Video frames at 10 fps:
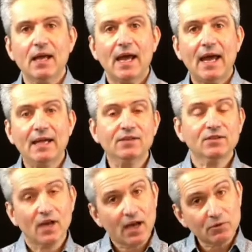And
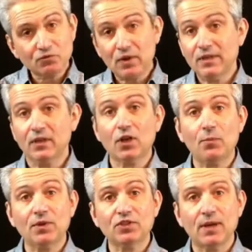I was reading a
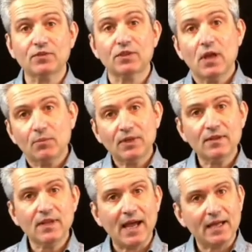couple of chapters, but
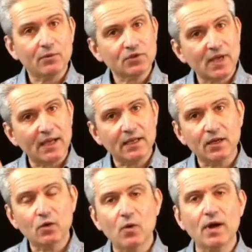in that it was that he
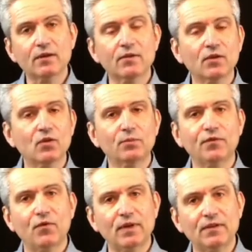inquired of the Lord
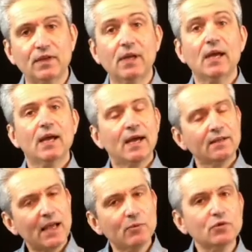before anything. And
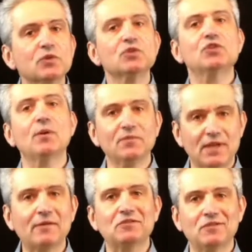that was jumped
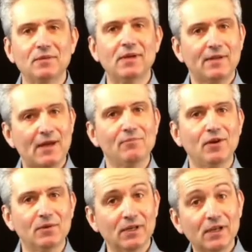out to me at that
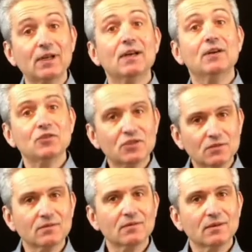moment. And I just
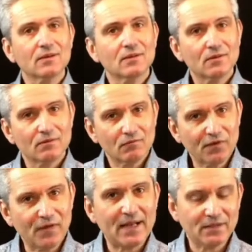
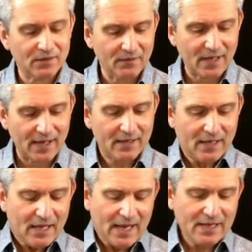reflected on that
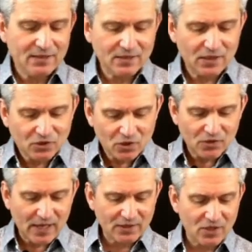and took
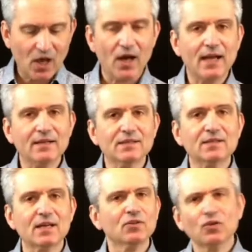that to heart and
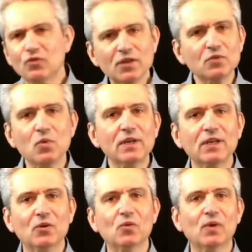not try to work
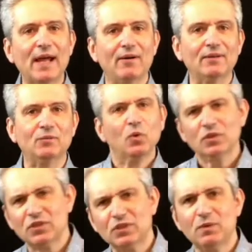it all out. And what
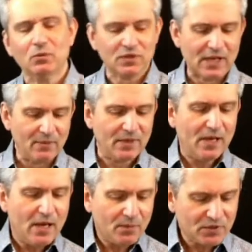does this mean? What does that mean?
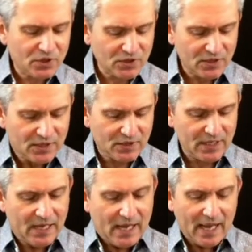But just
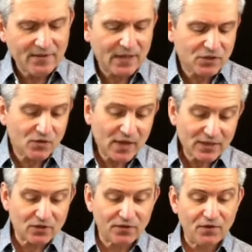see. And so
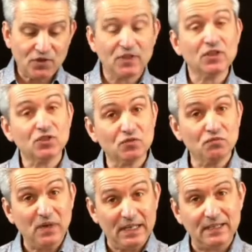that's the first thing, is to
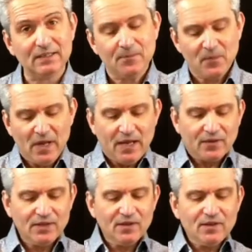read.
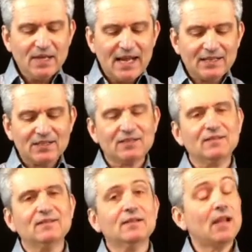Then the next,
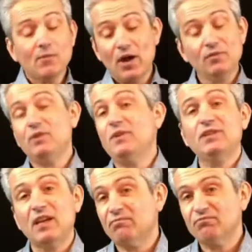and that might only be,
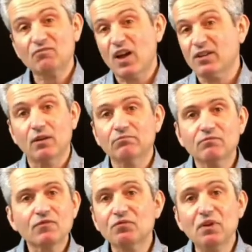say, I don't know,
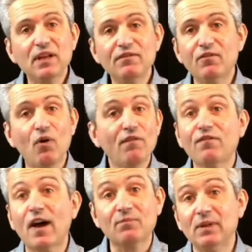3, 4,
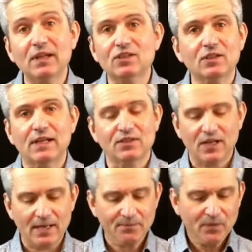5 minutes, let's
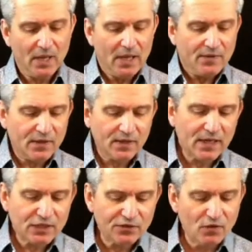say. Then the
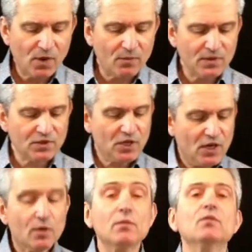next few moments,
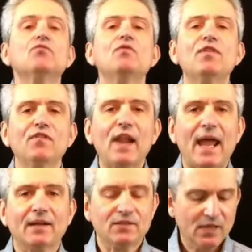
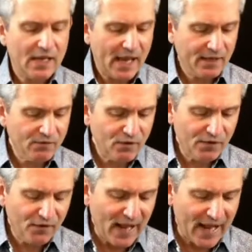reflect. And in
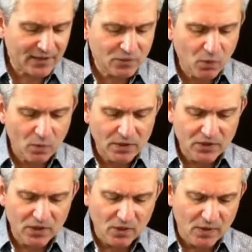reflect, what we
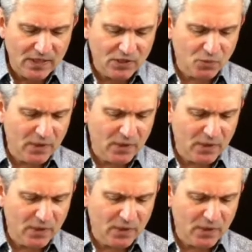do is